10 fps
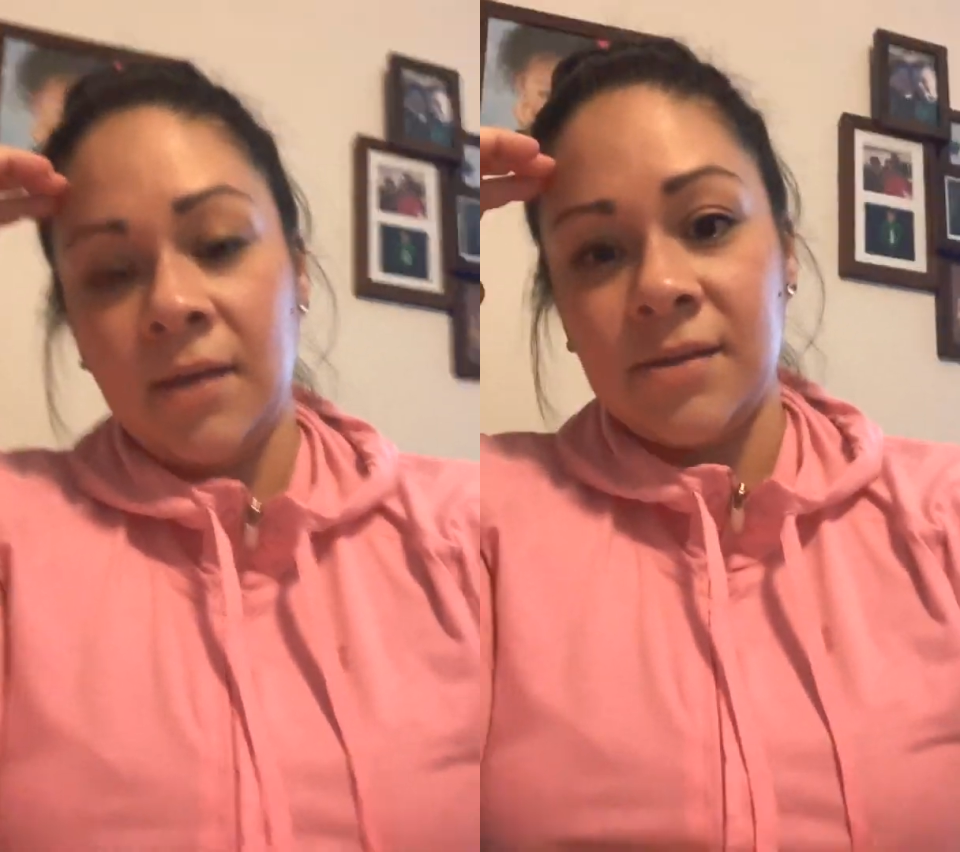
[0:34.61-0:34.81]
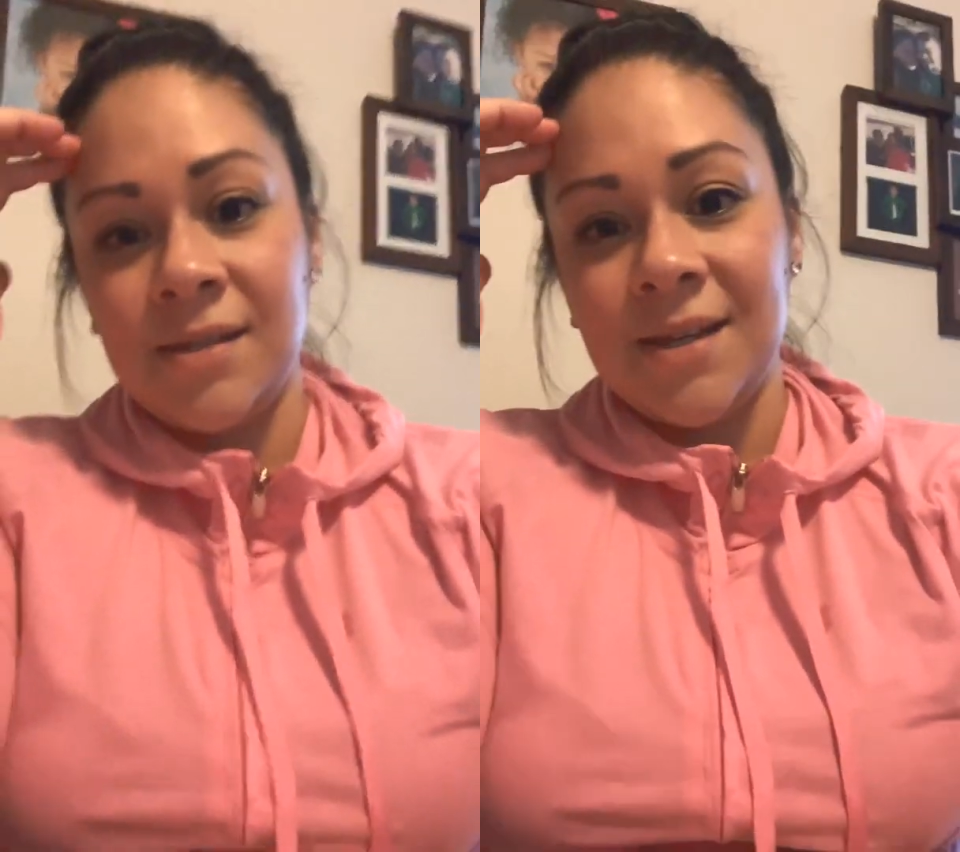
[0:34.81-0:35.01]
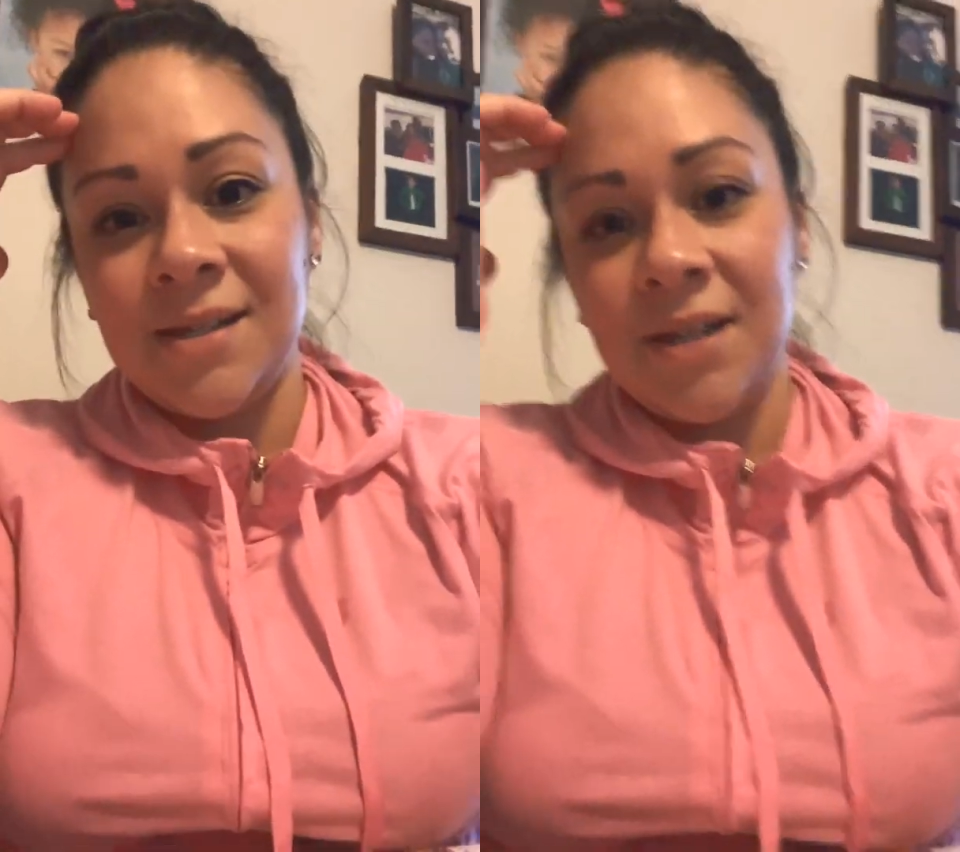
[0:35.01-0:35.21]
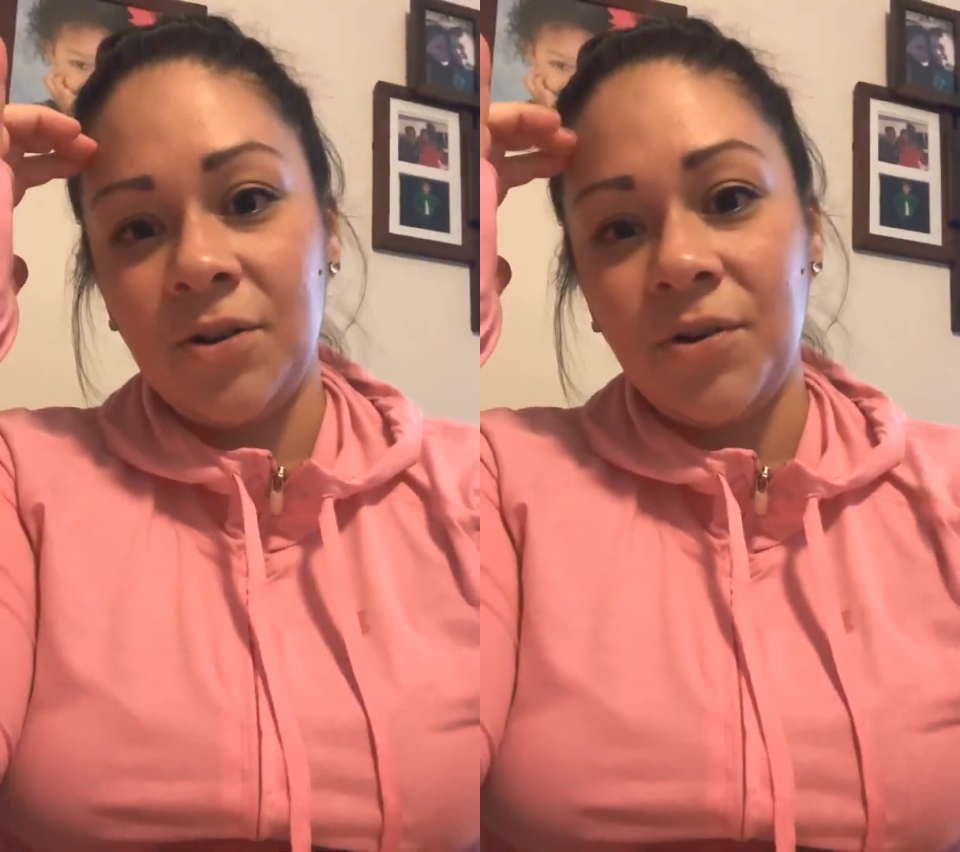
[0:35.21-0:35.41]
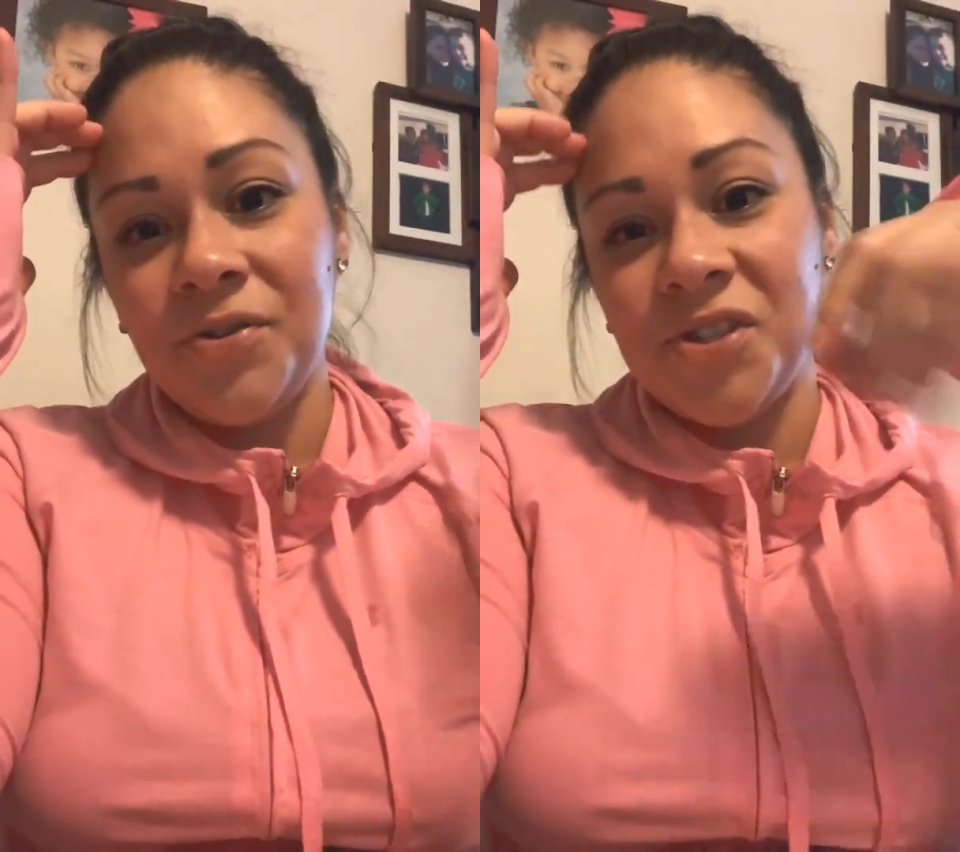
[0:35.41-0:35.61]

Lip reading: 16-year-old